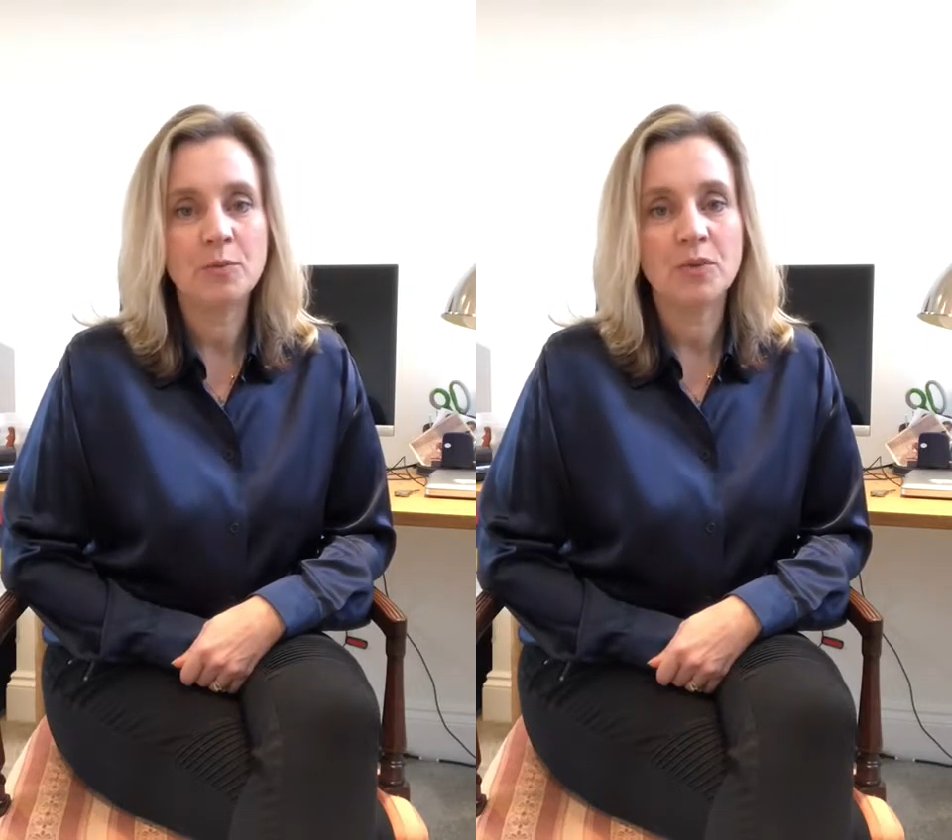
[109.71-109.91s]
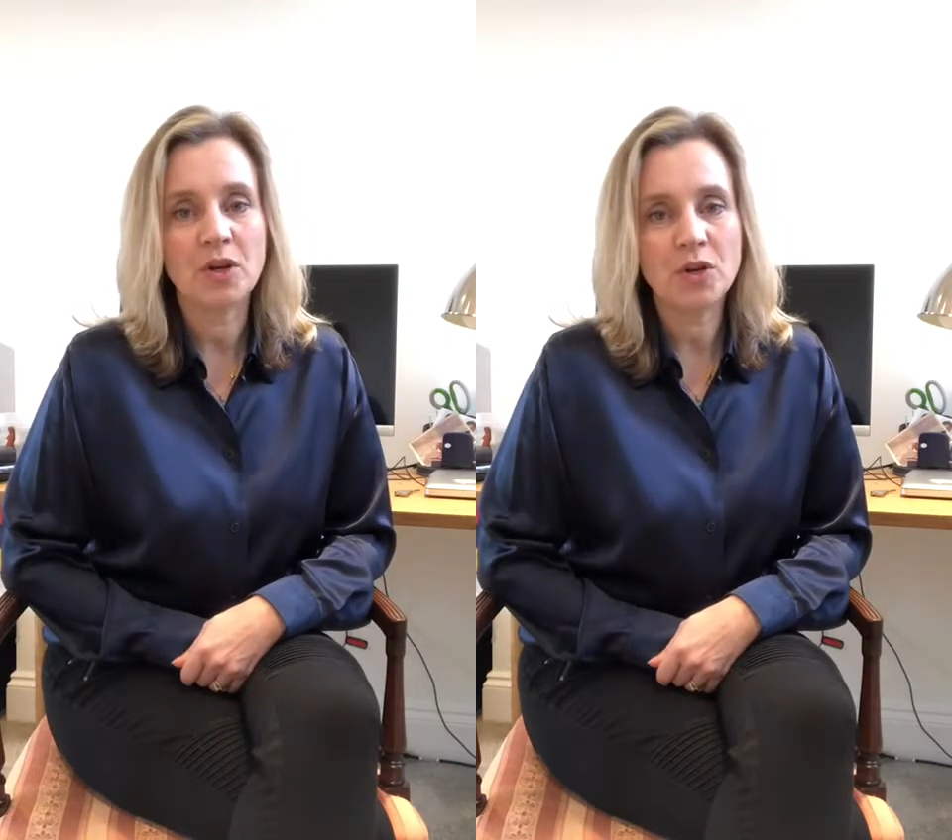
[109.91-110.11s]

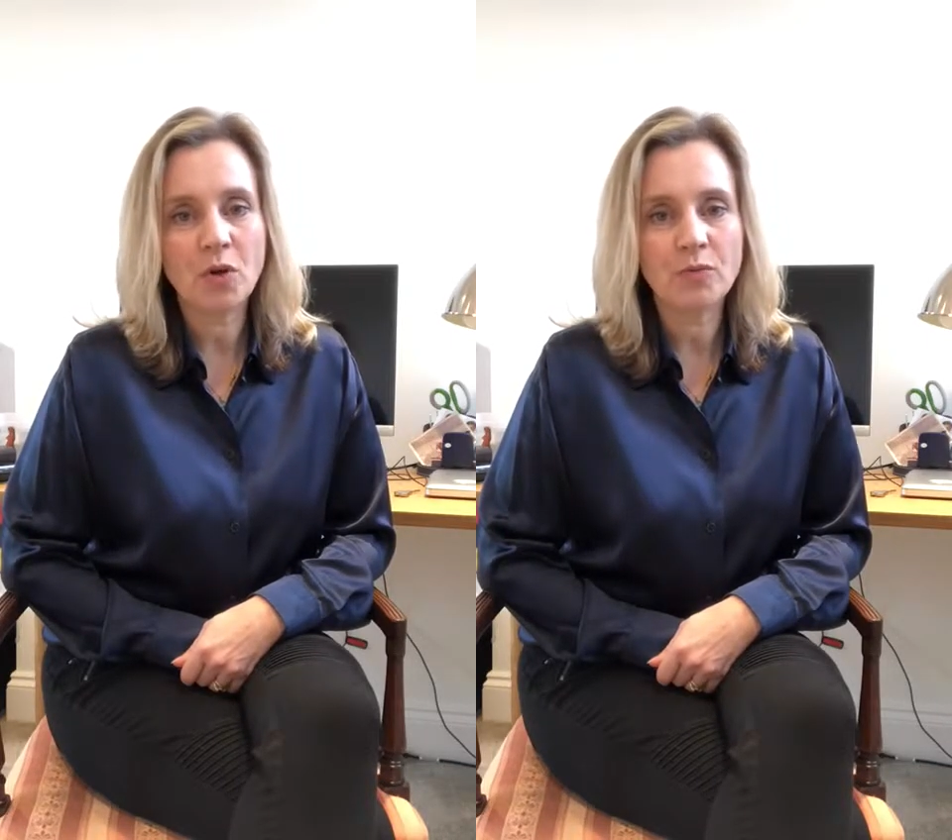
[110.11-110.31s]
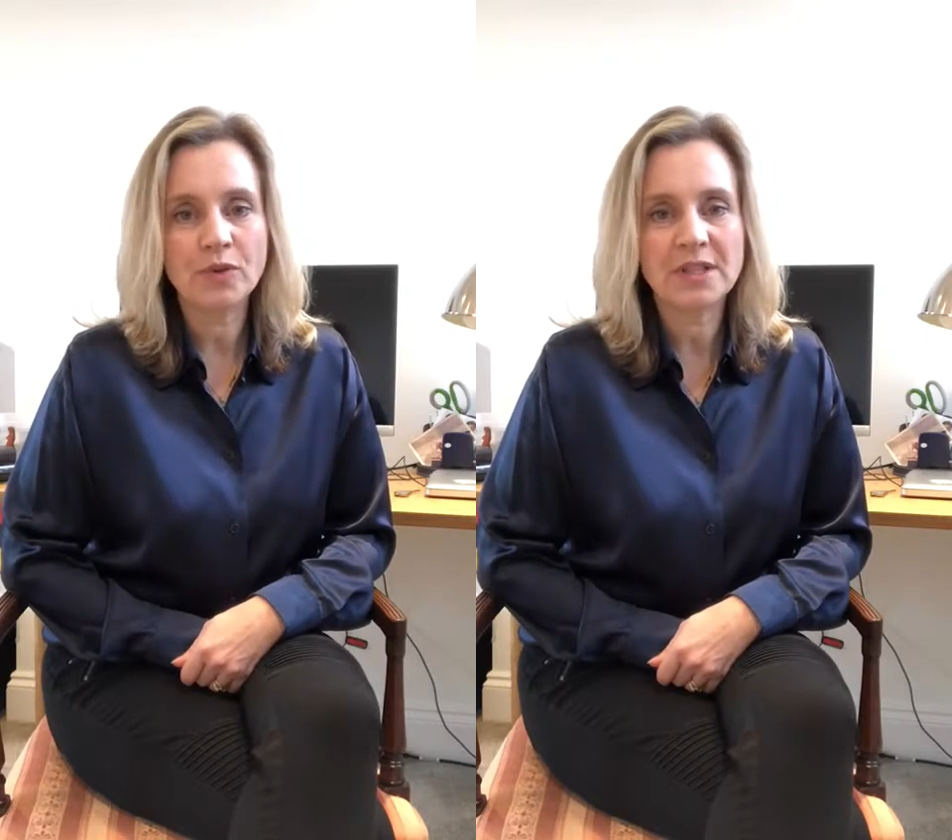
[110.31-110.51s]
but
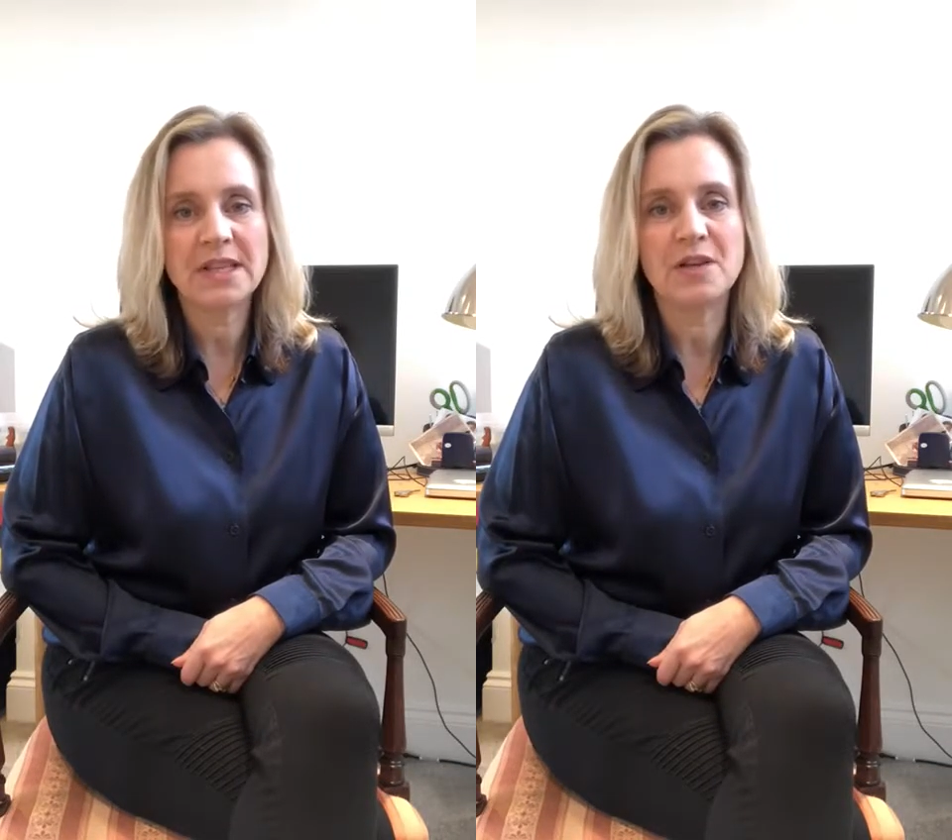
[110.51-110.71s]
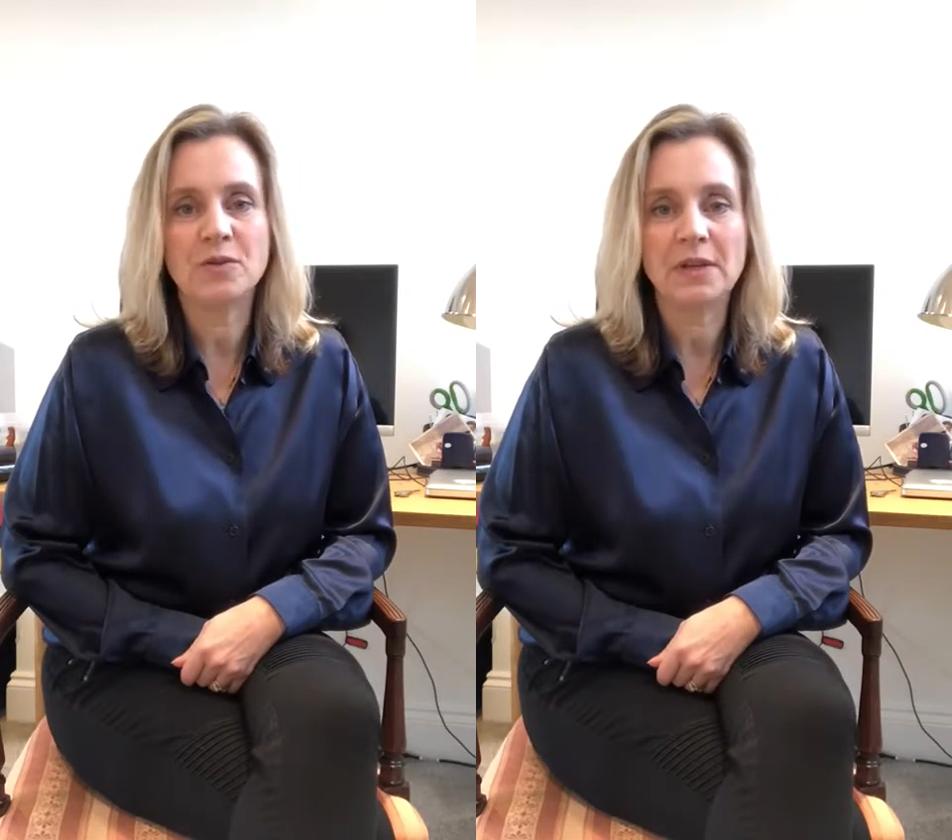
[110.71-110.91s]
not
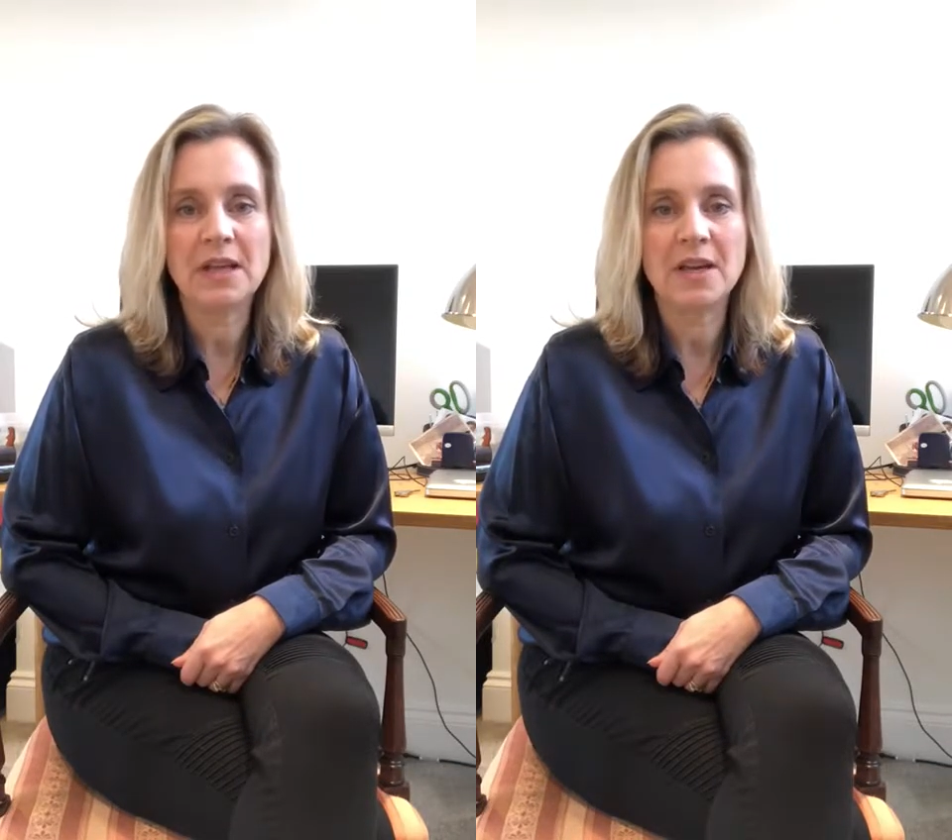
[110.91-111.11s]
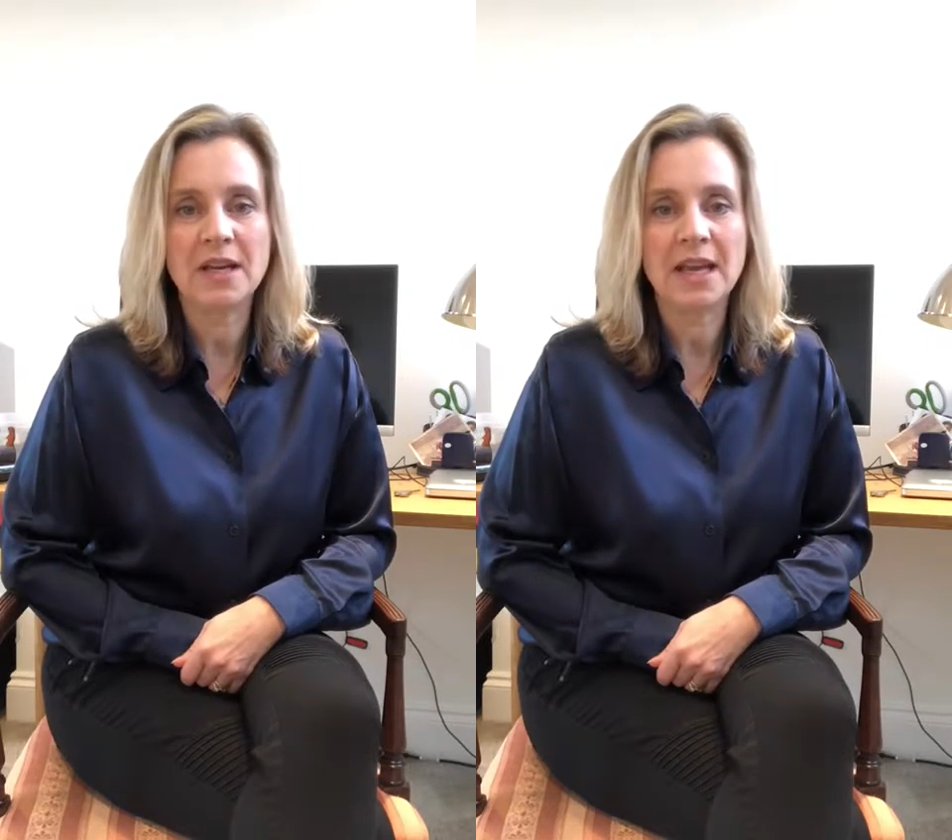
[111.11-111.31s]
procedural
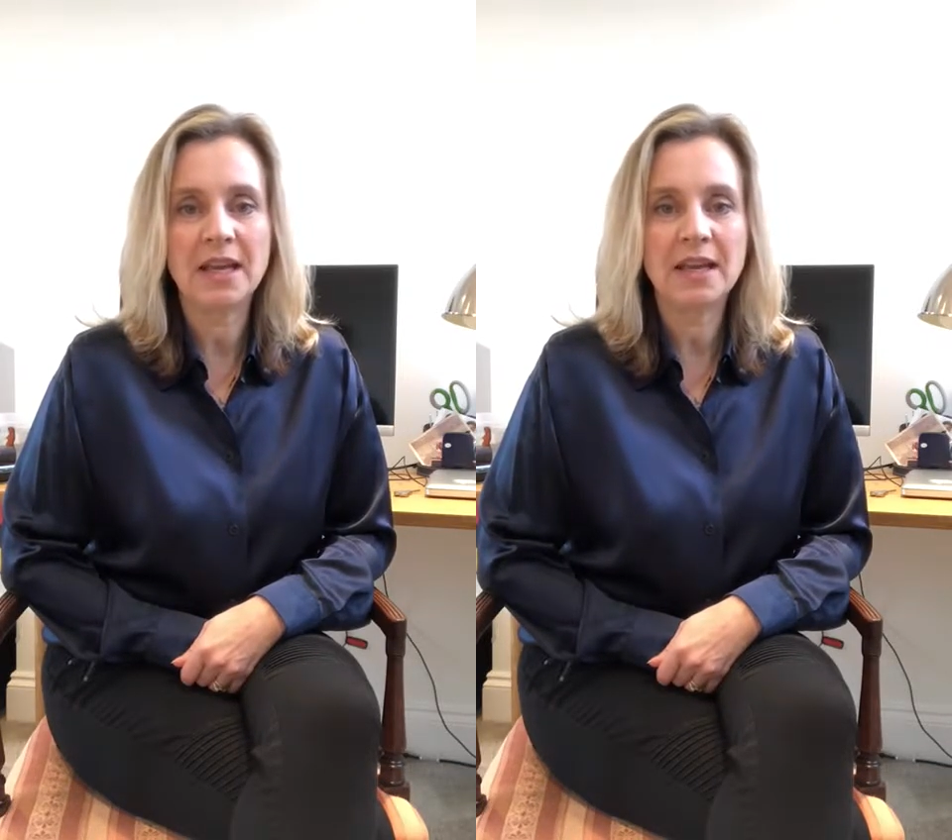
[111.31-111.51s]
learning,